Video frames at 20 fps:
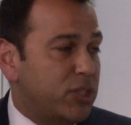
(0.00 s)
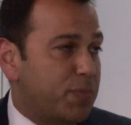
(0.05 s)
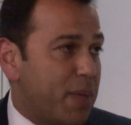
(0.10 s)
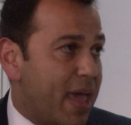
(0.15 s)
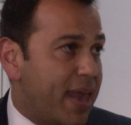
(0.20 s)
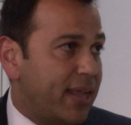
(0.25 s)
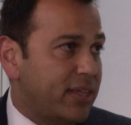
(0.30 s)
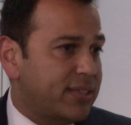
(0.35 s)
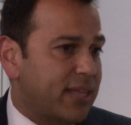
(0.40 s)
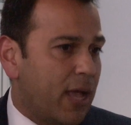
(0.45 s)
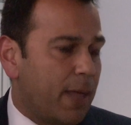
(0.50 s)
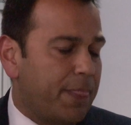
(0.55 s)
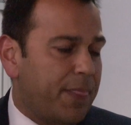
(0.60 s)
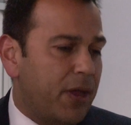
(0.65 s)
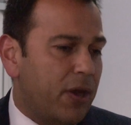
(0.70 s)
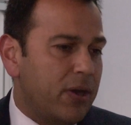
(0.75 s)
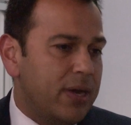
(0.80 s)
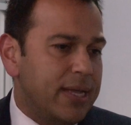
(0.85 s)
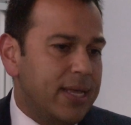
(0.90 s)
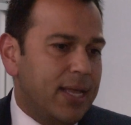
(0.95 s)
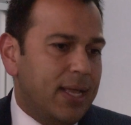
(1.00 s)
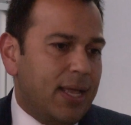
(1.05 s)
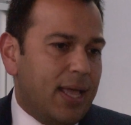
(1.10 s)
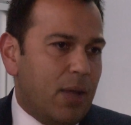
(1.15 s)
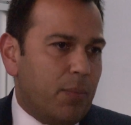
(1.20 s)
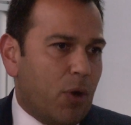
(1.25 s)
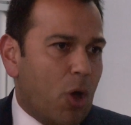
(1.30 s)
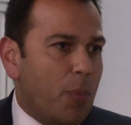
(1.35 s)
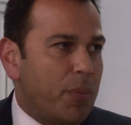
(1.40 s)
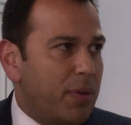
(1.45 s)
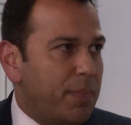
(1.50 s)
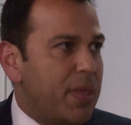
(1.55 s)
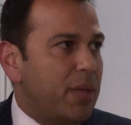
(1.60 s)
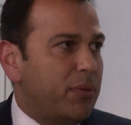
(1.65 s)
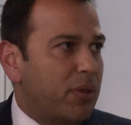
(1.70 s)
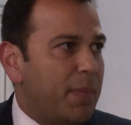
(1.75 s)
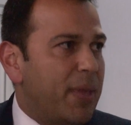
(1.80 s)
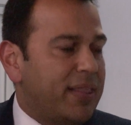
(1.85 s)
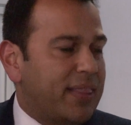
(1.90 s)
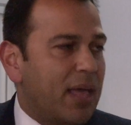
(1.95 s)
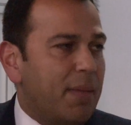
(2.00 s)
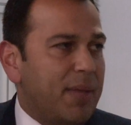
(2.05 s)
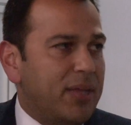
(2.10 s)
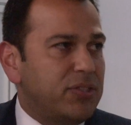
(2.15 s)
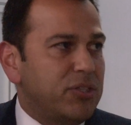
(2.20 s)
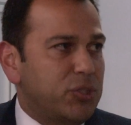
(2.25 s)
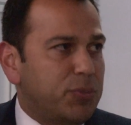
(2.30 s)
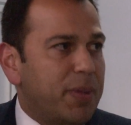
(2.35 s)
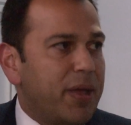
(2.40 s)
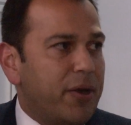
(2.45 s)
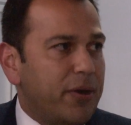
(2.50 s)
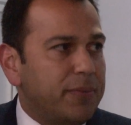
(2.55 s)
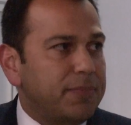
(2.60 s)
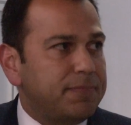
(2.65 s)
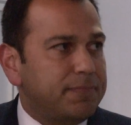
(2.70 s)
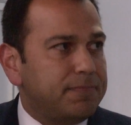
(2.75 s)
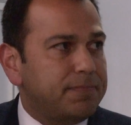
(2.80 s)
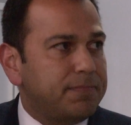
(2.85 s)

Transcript: Hispanics out there, and we're hoping to be able to make that message better.